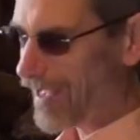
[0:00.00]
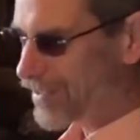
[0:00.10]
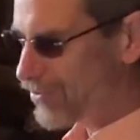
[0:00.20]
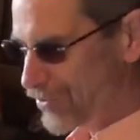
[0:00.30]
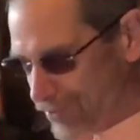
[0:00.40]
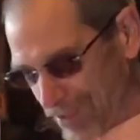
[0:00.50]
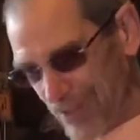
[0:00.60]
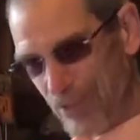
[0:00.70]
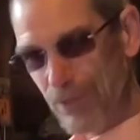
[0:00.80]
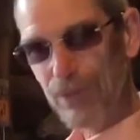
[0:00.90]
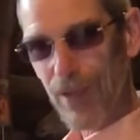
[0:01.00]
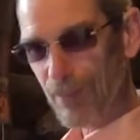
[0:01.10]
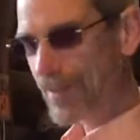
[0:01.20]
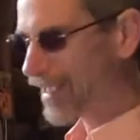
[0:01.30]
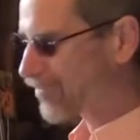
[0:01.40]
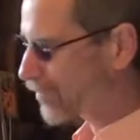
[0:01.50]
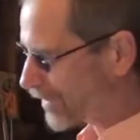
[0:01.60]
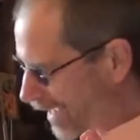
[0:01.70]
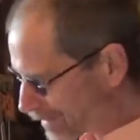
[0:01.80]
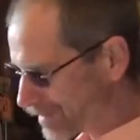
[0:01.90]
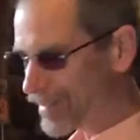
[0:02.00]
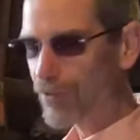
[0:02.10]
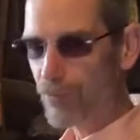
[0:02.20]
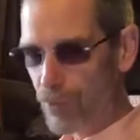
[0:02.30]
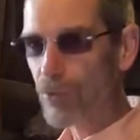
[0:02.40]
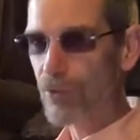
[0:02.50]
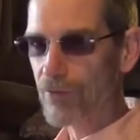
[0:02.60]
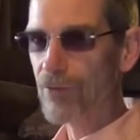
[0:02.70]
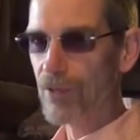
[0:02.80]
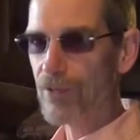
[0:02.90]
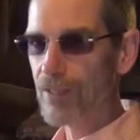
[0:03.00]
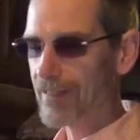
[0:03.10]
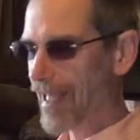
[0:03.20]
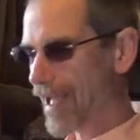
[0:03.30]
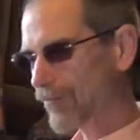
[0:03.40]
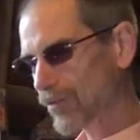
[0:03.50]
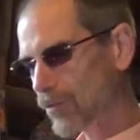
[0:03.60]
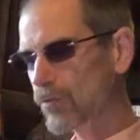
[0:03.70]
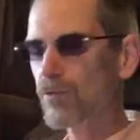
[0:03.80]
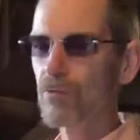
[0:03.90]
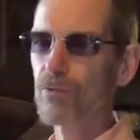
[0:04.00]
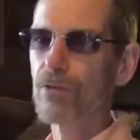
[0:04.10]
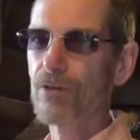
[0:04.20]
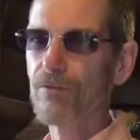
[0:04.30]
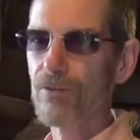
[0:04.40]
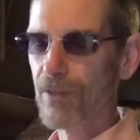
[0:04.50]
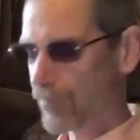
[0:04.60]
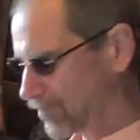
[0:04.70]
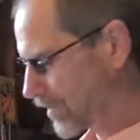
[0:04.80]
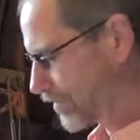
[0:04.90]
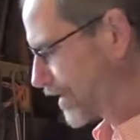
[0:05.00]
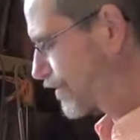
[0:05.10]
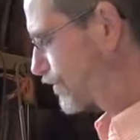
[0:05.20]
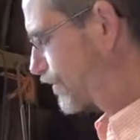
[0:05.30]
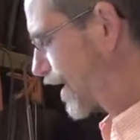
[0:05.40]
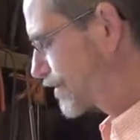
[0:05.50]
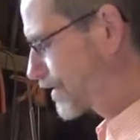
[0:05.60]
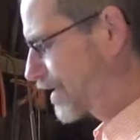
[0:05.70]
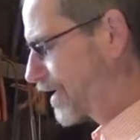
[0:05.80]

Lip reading: You could use something else, but I think a ruler is a good thing to have. Use your ruler for this exercise.